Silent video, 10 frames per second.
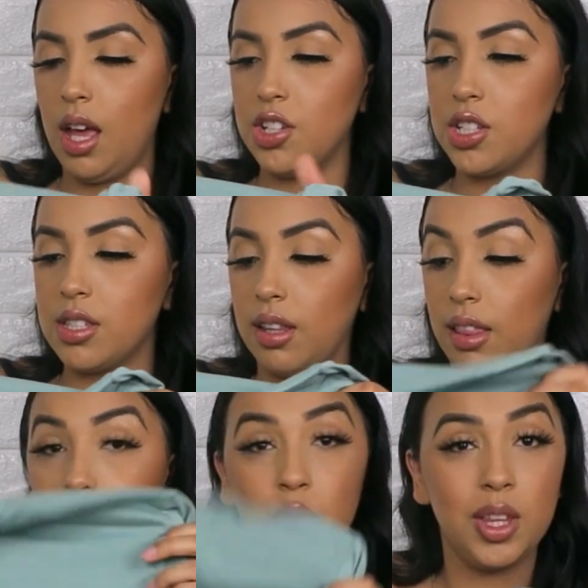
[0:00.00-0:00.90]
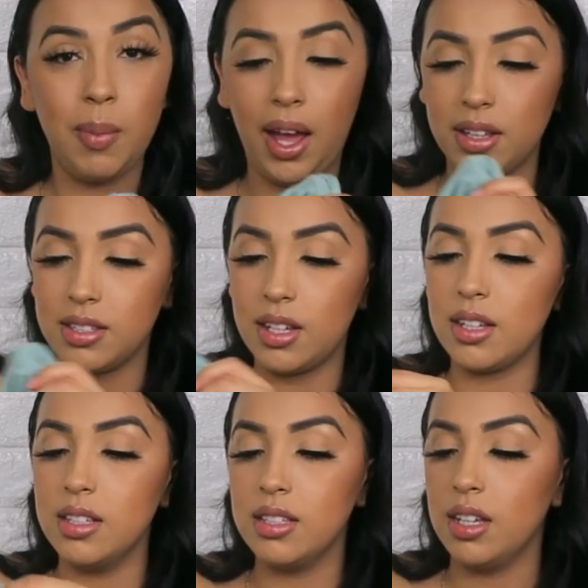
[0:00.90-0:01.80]
I just love what the back
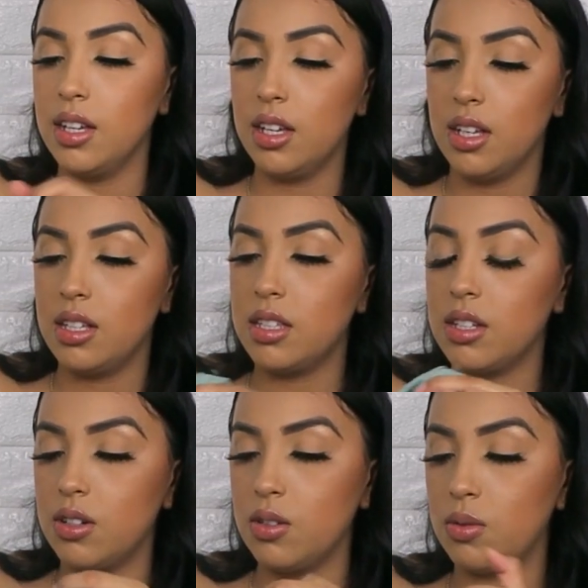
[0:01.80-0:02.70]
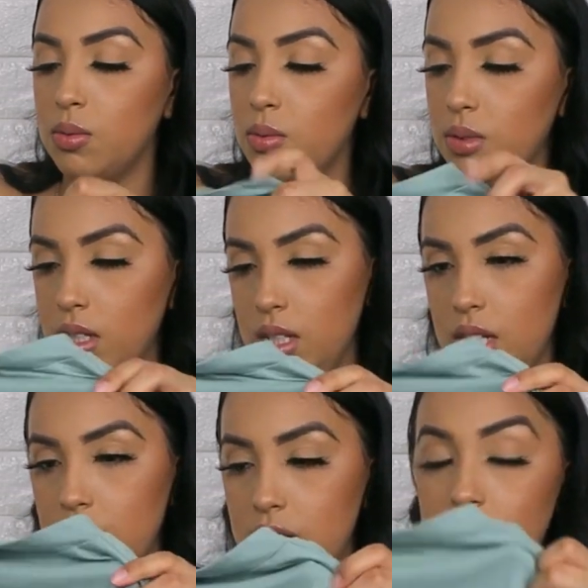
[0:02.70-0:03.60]
says. So
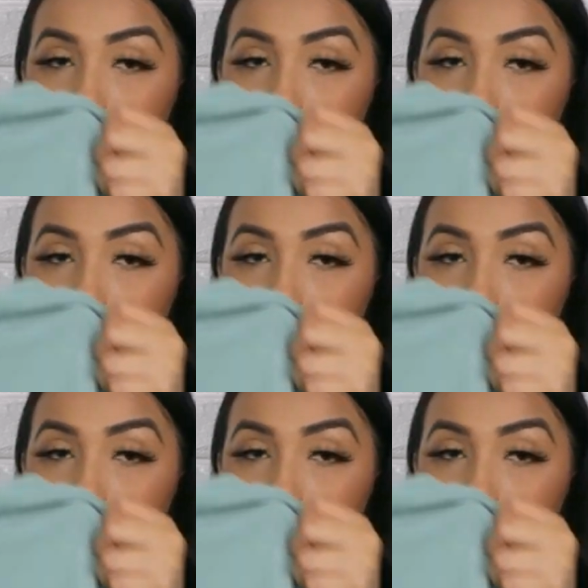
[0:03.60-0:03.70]
it is a